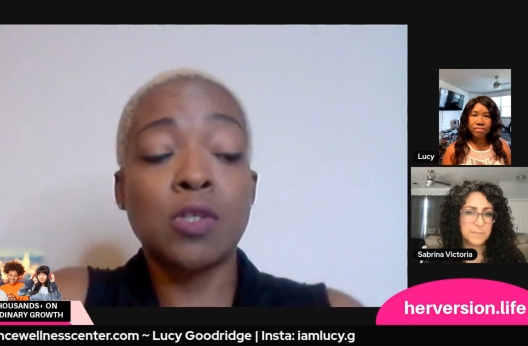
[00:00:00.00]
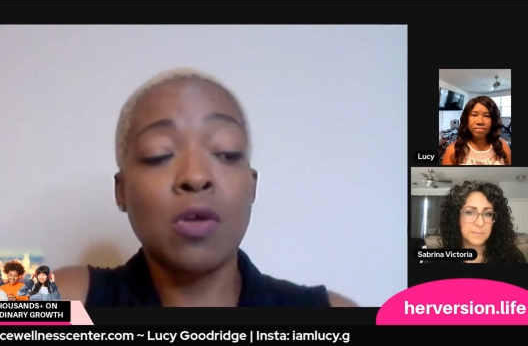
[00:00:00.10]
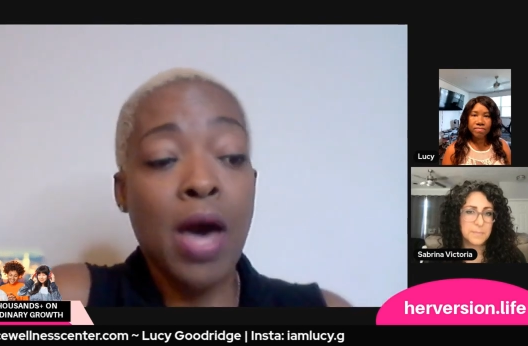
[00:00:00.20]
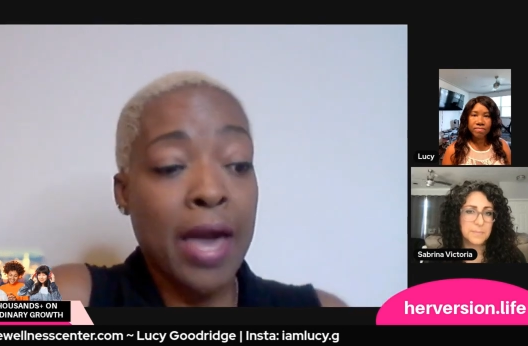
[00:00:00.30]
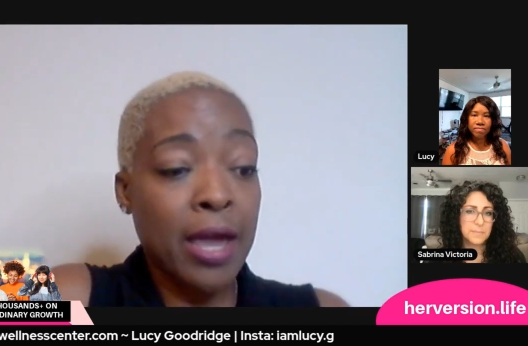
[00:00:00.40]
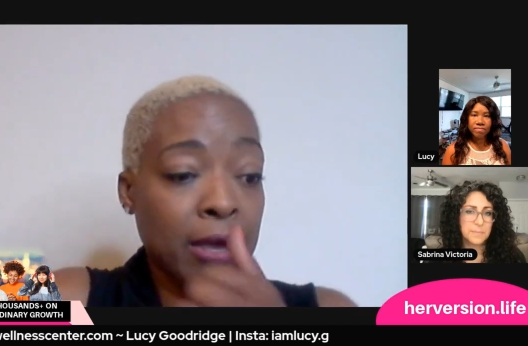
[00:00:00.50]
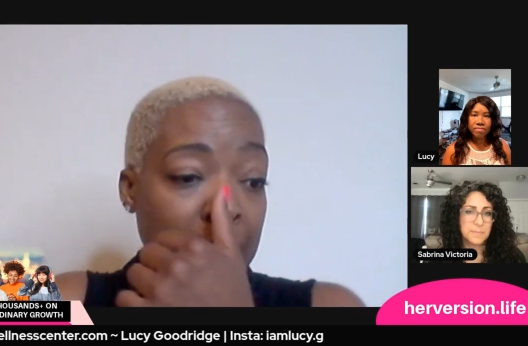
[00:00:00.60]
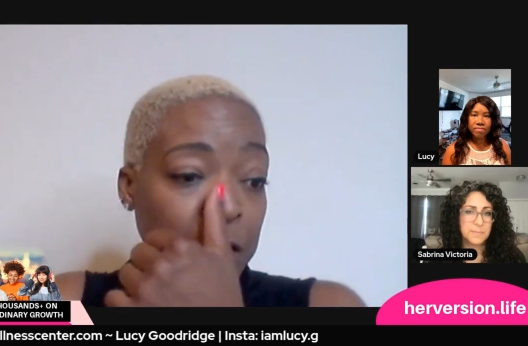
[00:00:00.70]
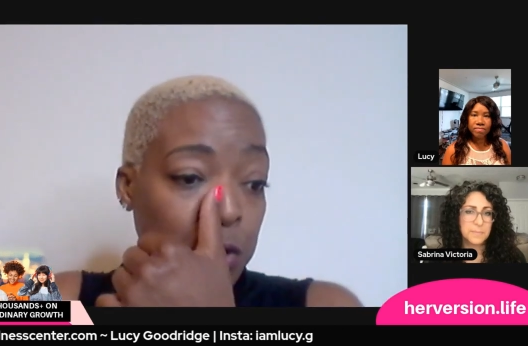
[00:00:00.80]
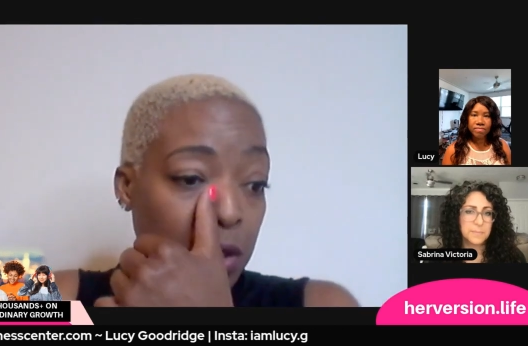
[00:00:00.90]
Speaker 1: So I
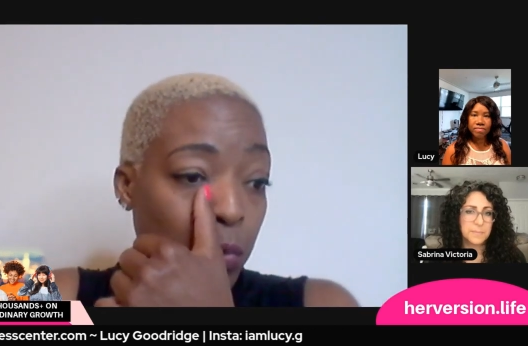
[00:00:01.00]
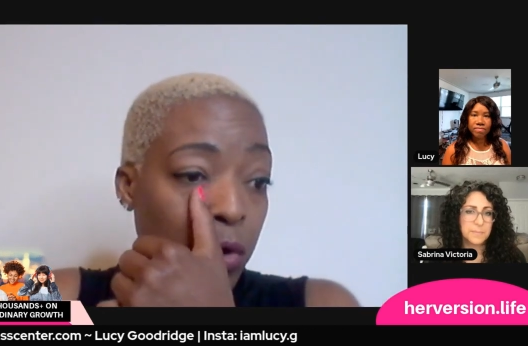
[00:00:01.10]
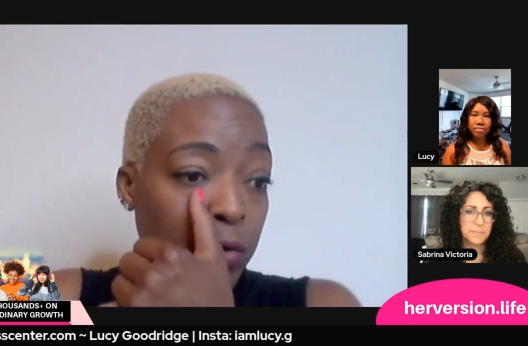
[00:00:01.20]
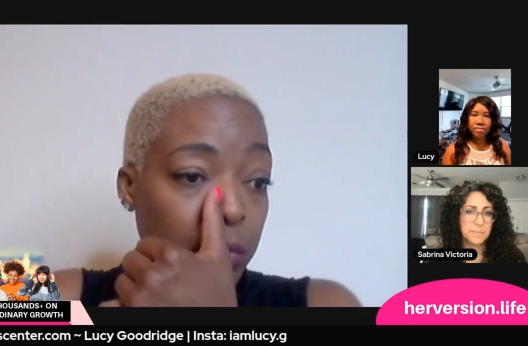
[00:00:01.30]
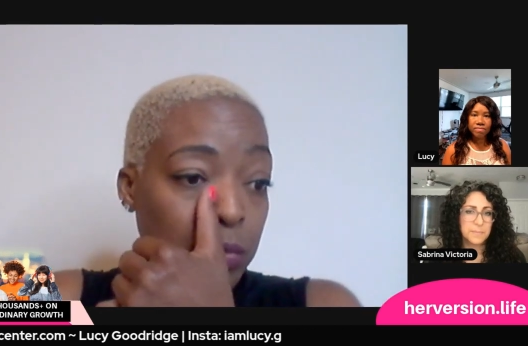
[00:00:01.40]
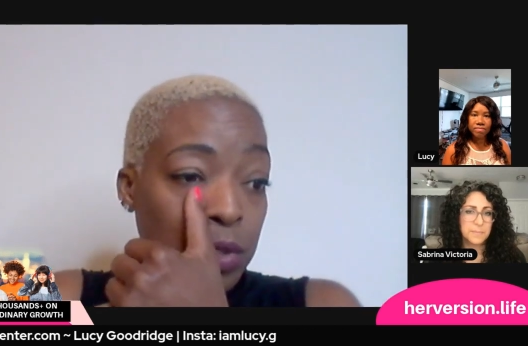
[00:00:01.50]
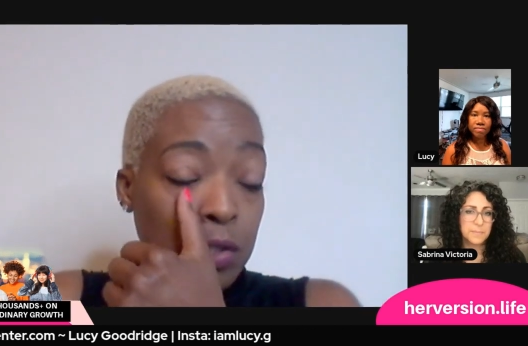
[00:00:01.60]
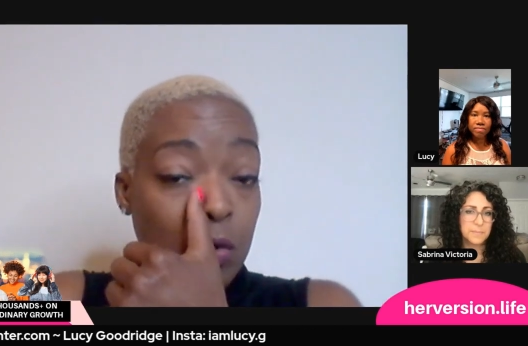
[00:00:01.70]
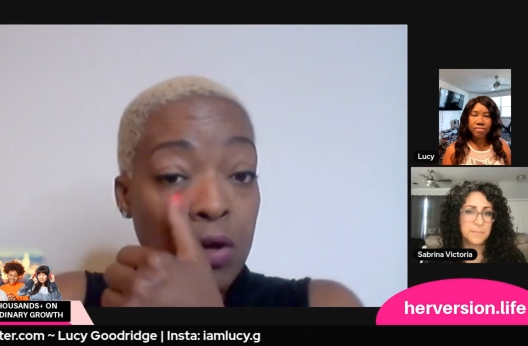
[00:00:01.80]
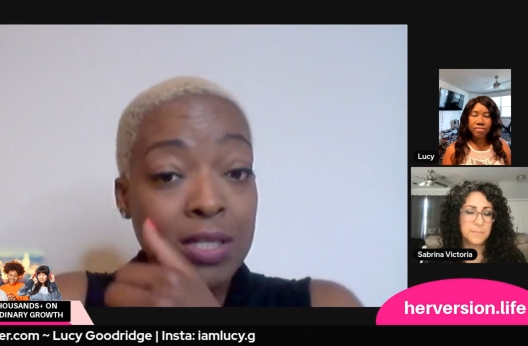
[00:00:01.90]
actually work with
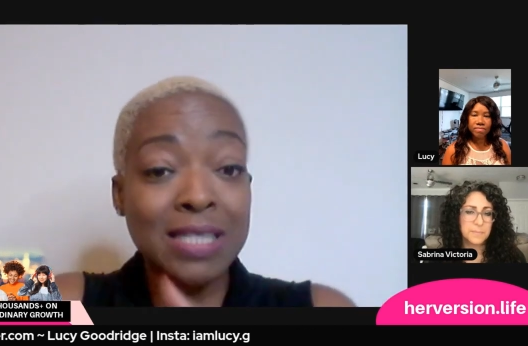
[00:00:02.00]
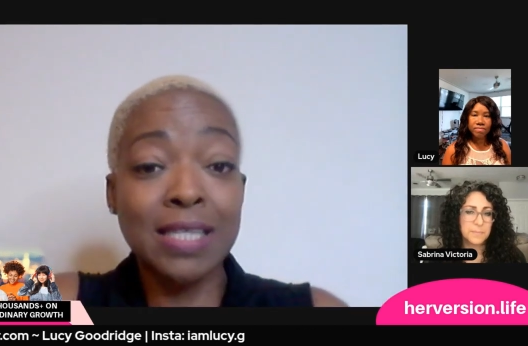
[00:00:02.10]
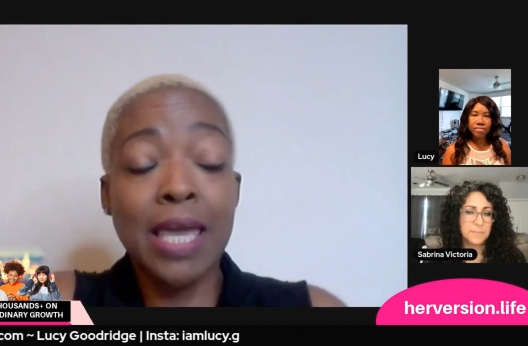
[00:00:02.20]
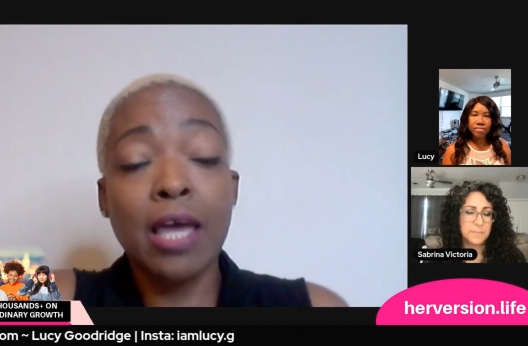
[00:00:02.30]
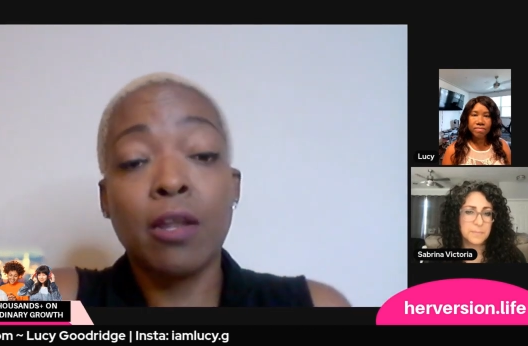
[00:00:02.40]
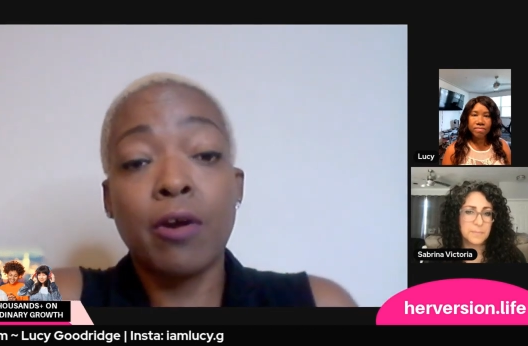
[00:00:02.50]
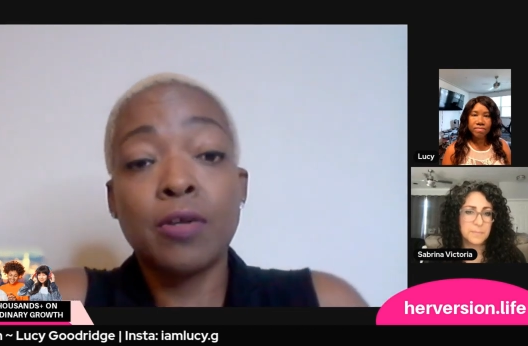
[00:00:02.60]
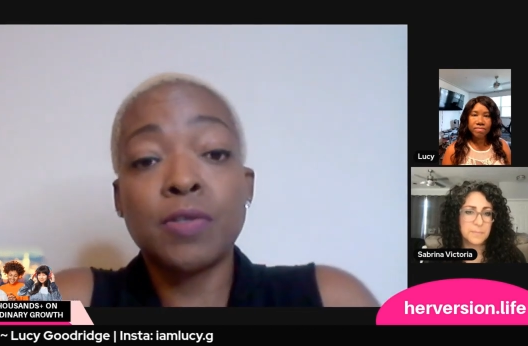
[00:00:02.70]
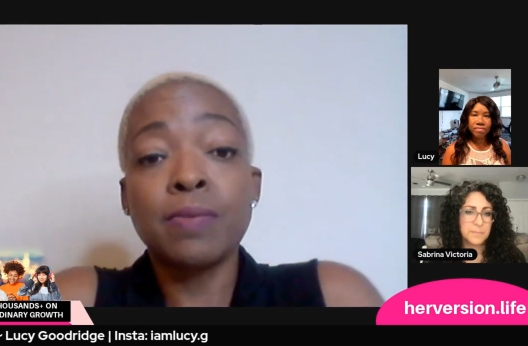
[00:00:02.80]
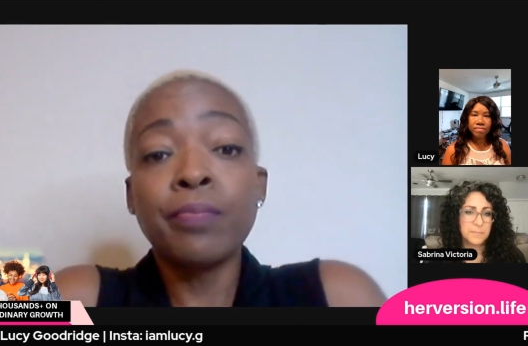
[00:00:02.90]
what's called
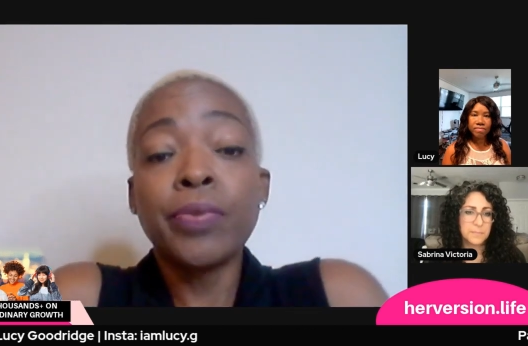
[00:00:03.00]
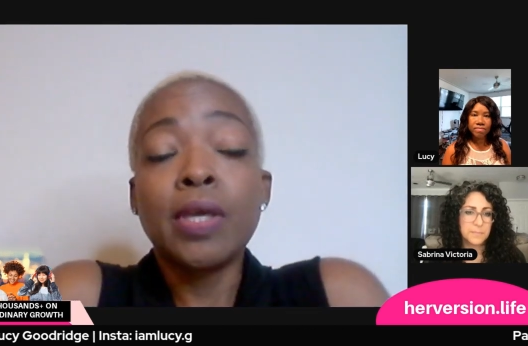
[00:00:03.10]
scalars.